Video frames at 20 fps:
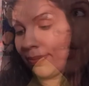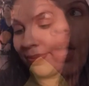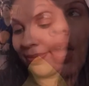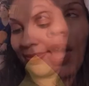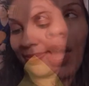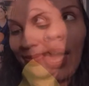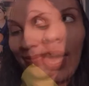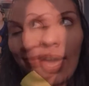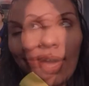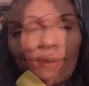I
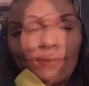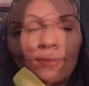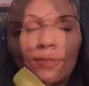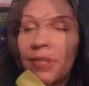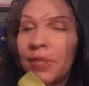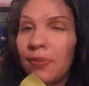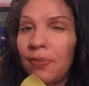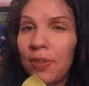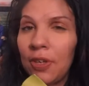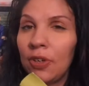have
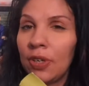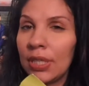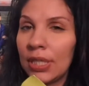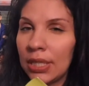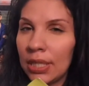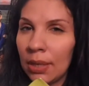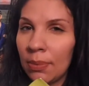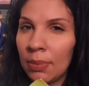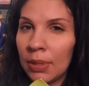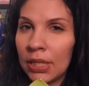severe
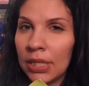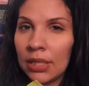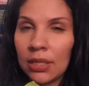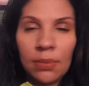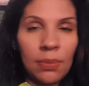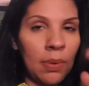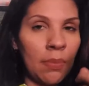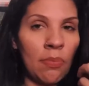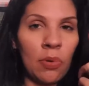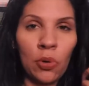
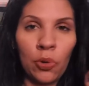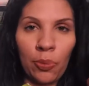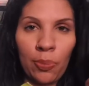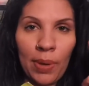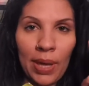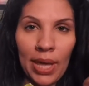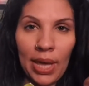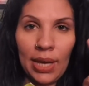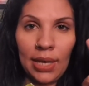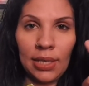astigmatism in both
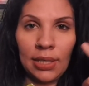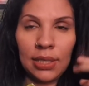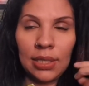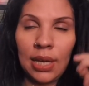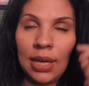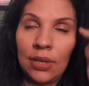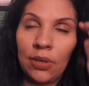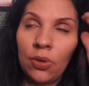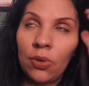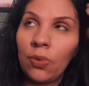my eyes.
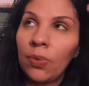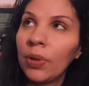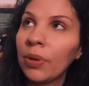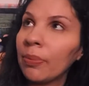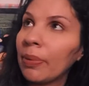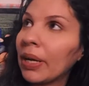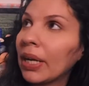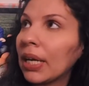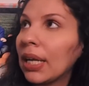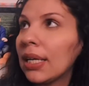I don't wear
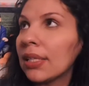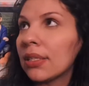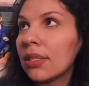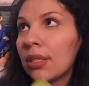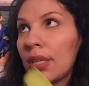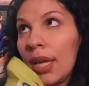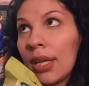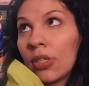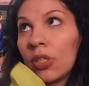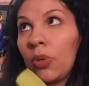my glasses.
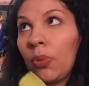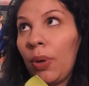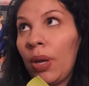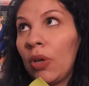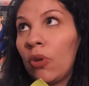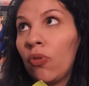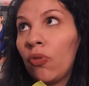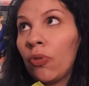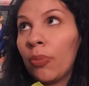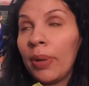I actually ran
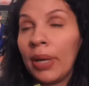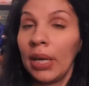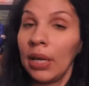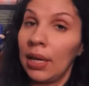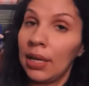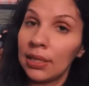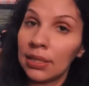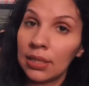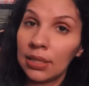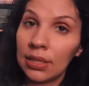over my
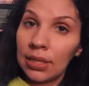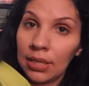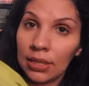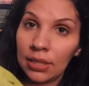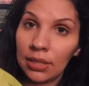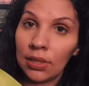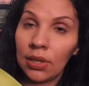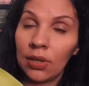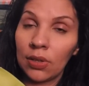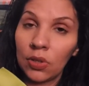glasses.
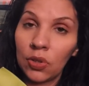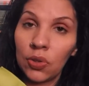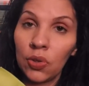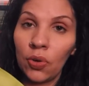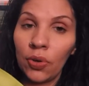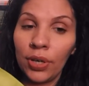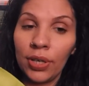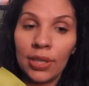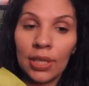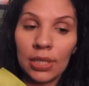That's a long
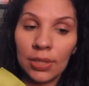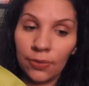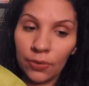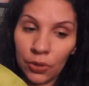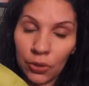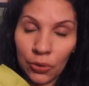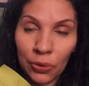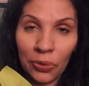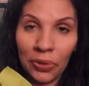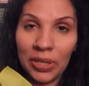story. That's for
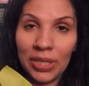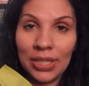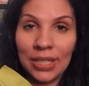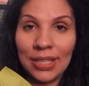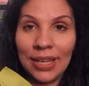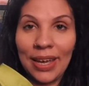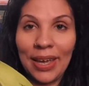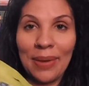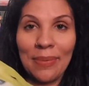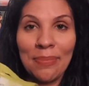story
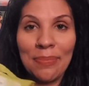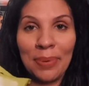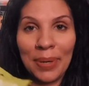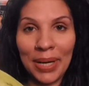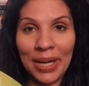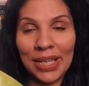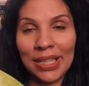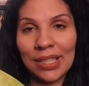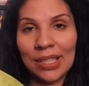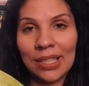time.
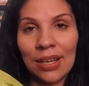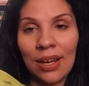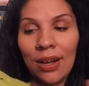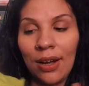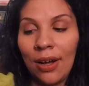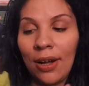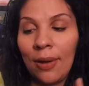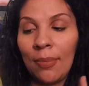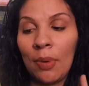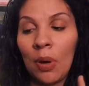But
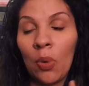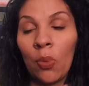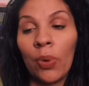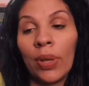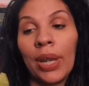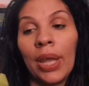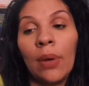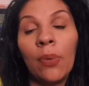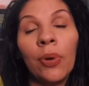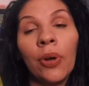um, when
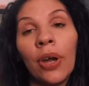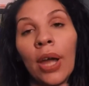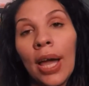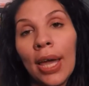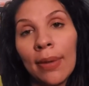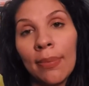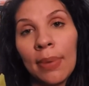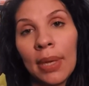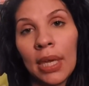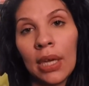I wear
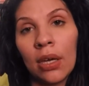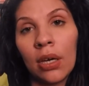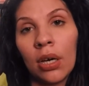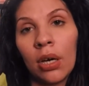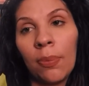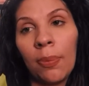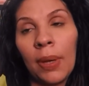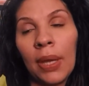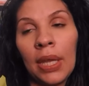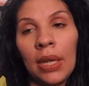eye
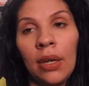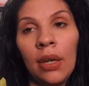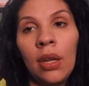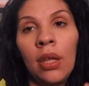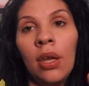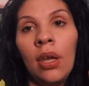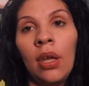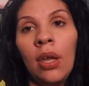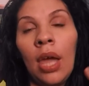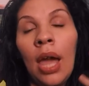makeup, and
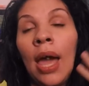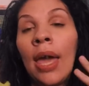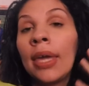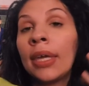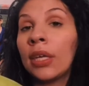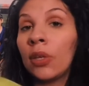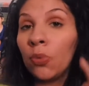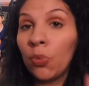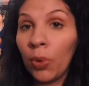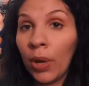I
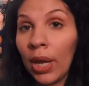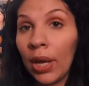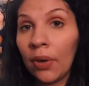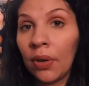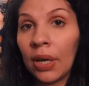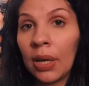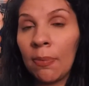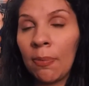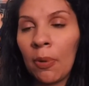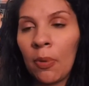can wear
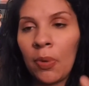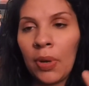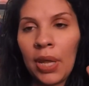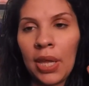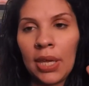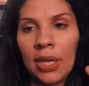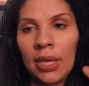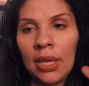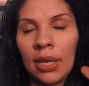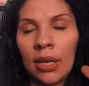it, but when I,
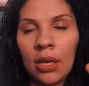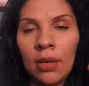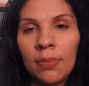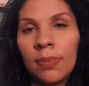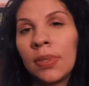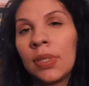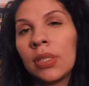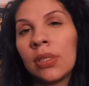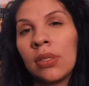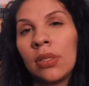it
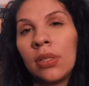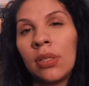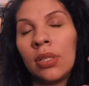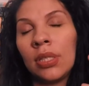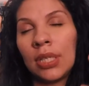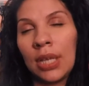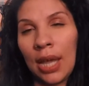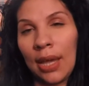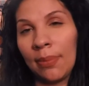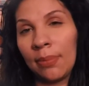comes
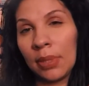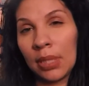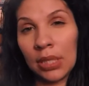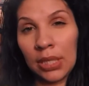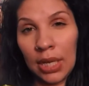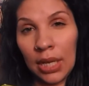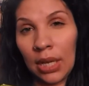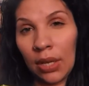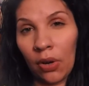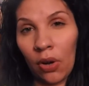time to
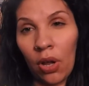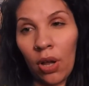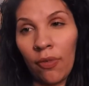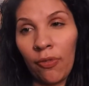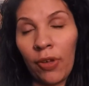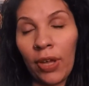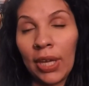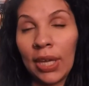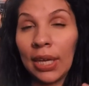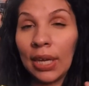take it off,
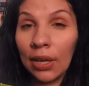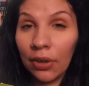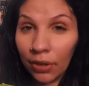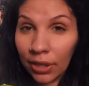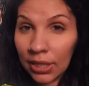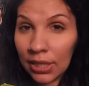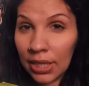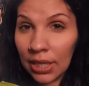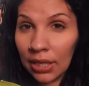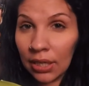I get
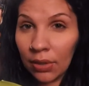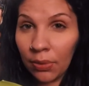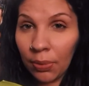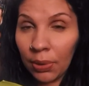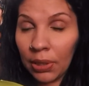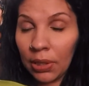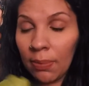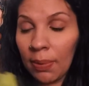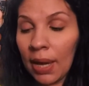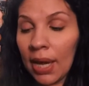irritated
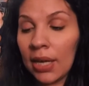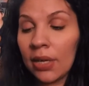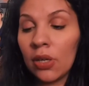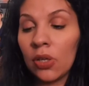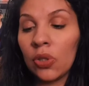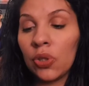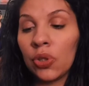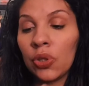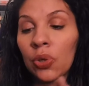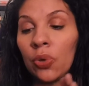really bad.
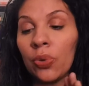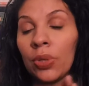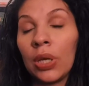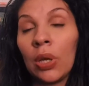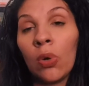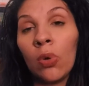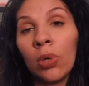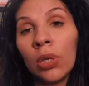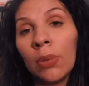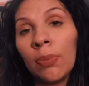So the
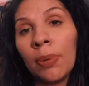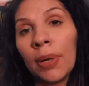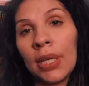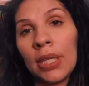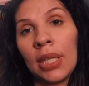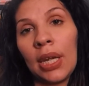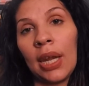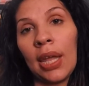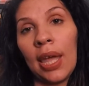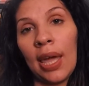only brand
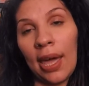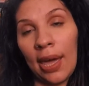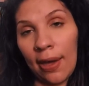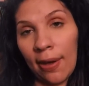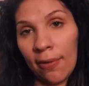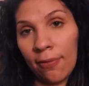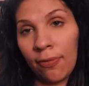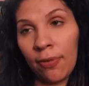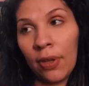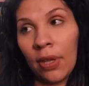that I
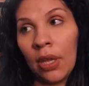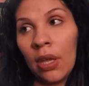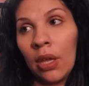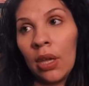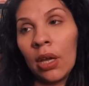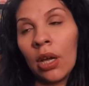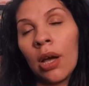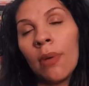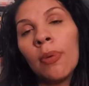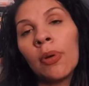have
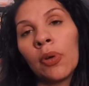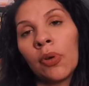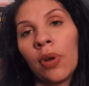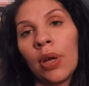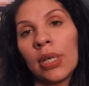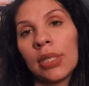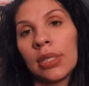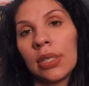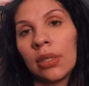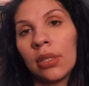come
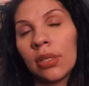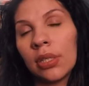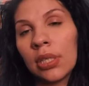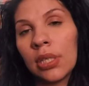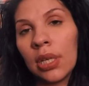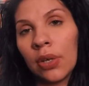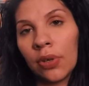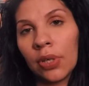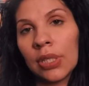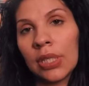across that doesn't
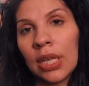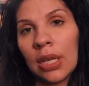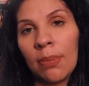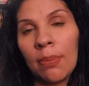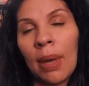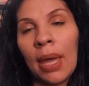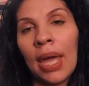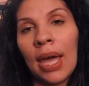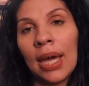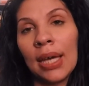irritate
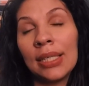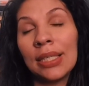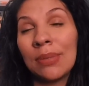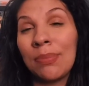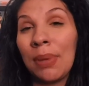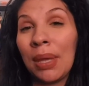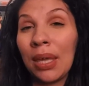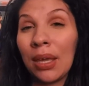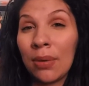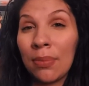my eyes and
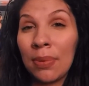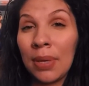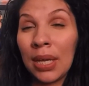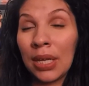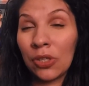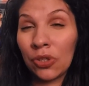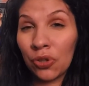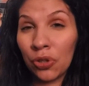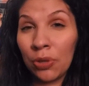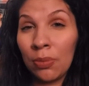make them
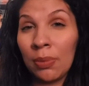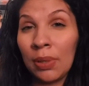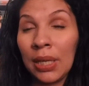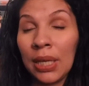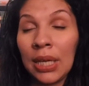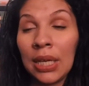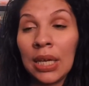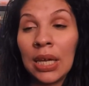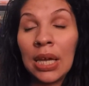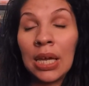
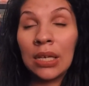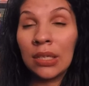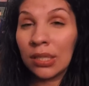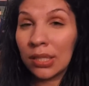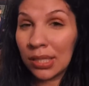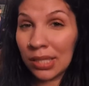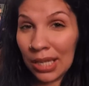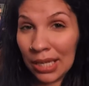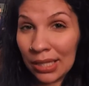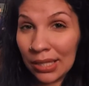extremely
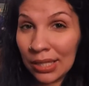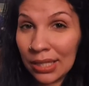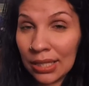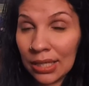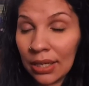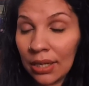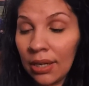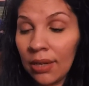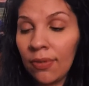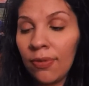
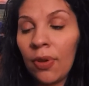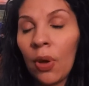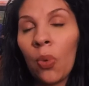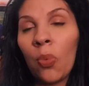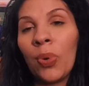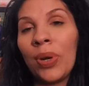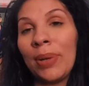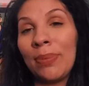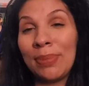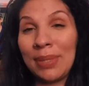sensitive
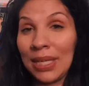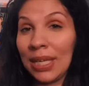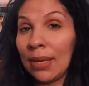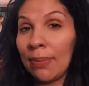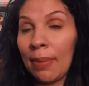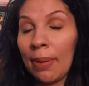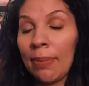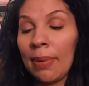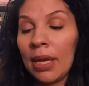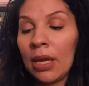when I'm taking
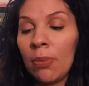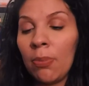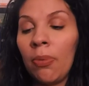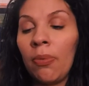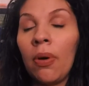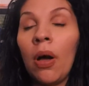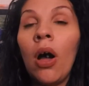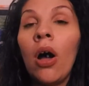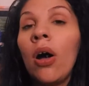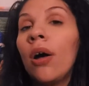my makeup
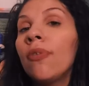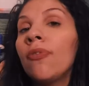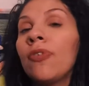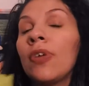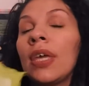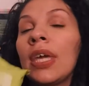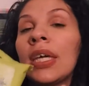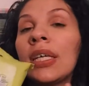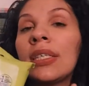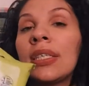off
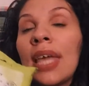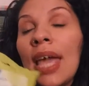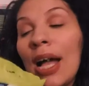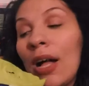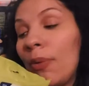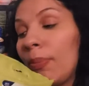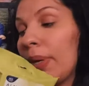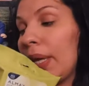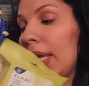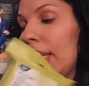is
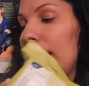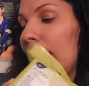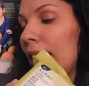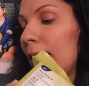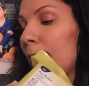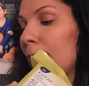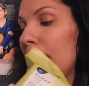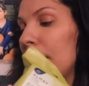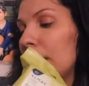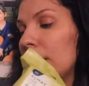Almay, and
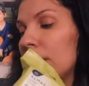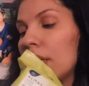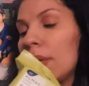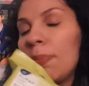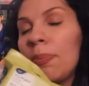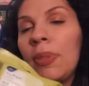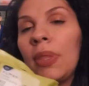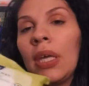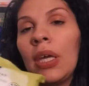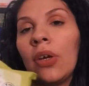I picked
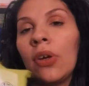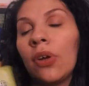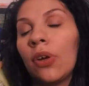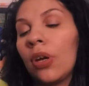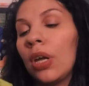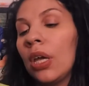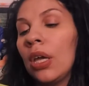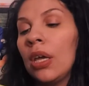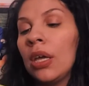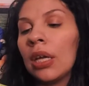up their
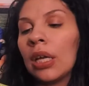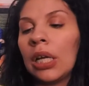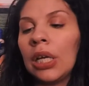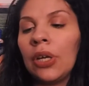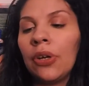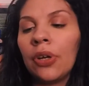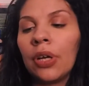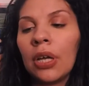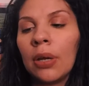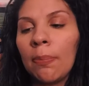
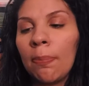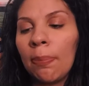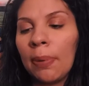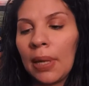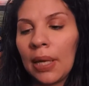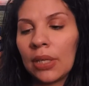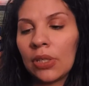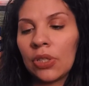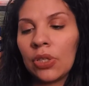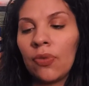Clear
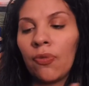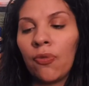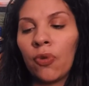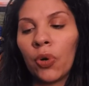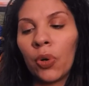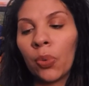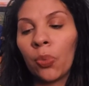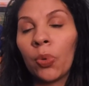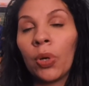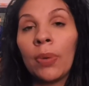Complexion
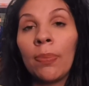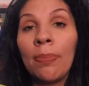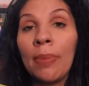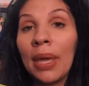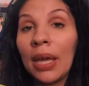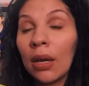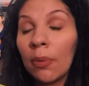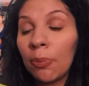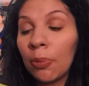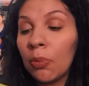four in one
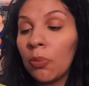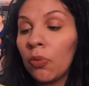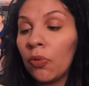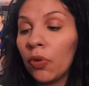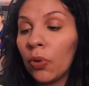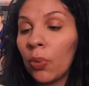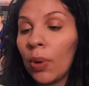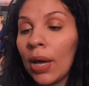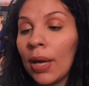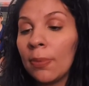Makeup
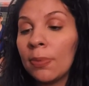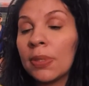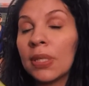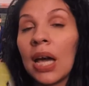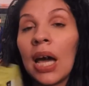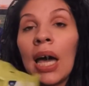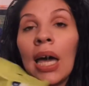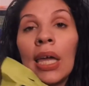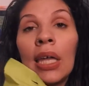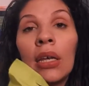Remover Wipes.
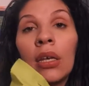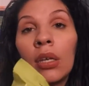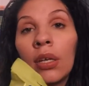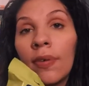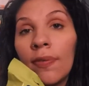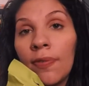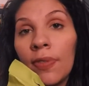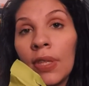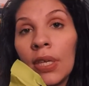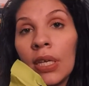I
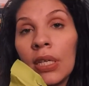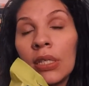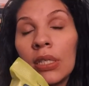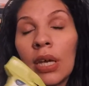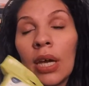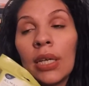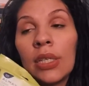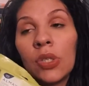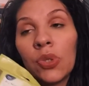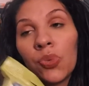love these.
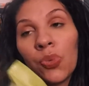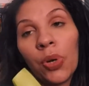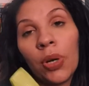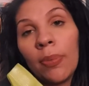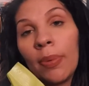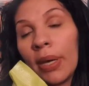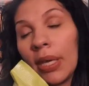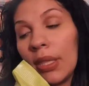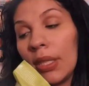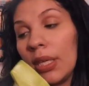I swear
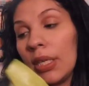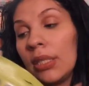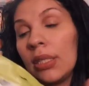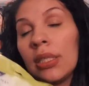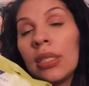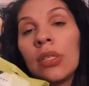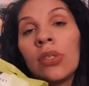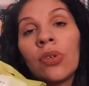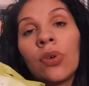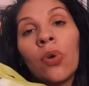by these.
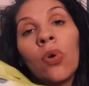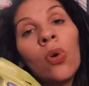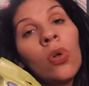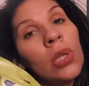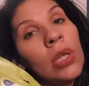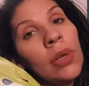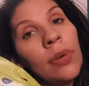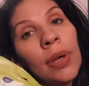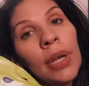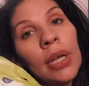These are
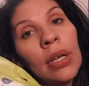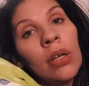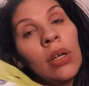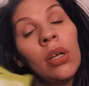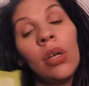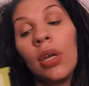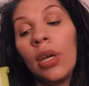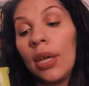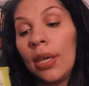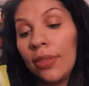holy grail.
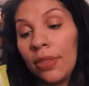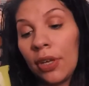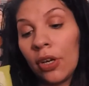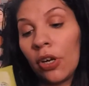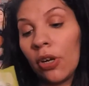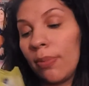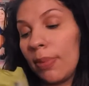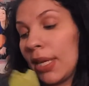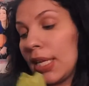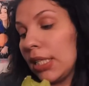
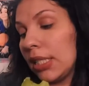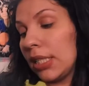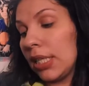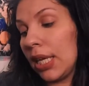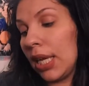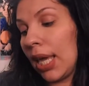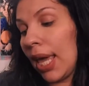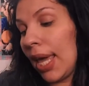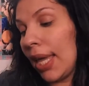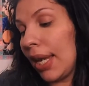They're
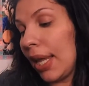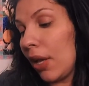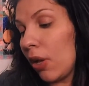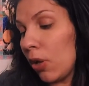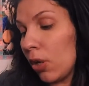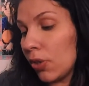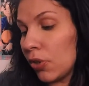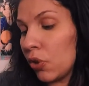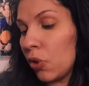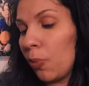amazing. And I
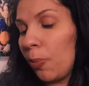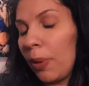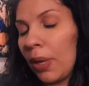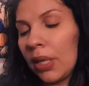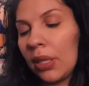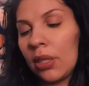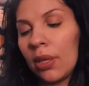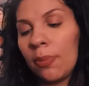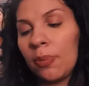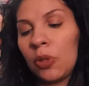also
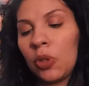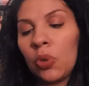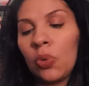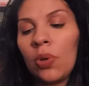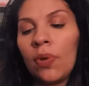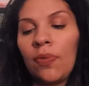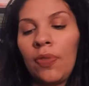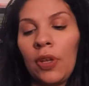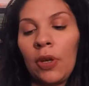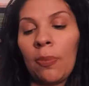picked up two
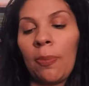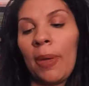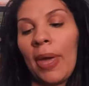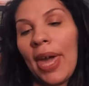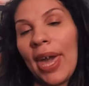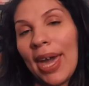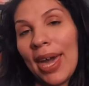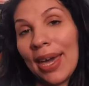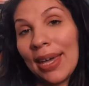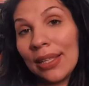of their
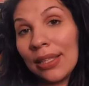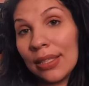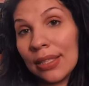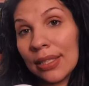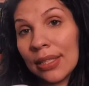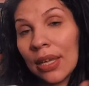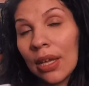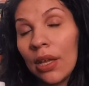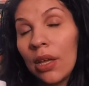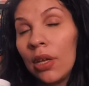
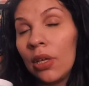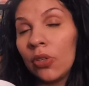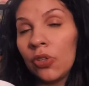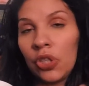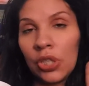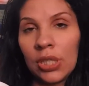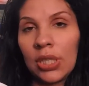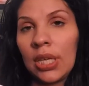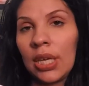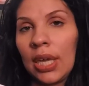pads
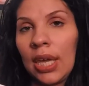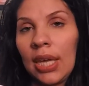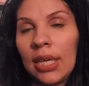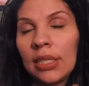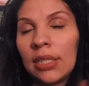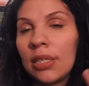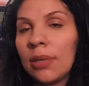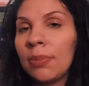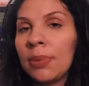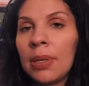just in case.
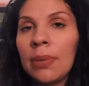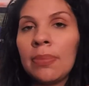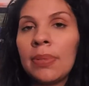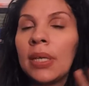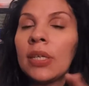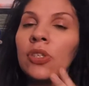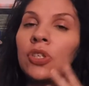Sometimes I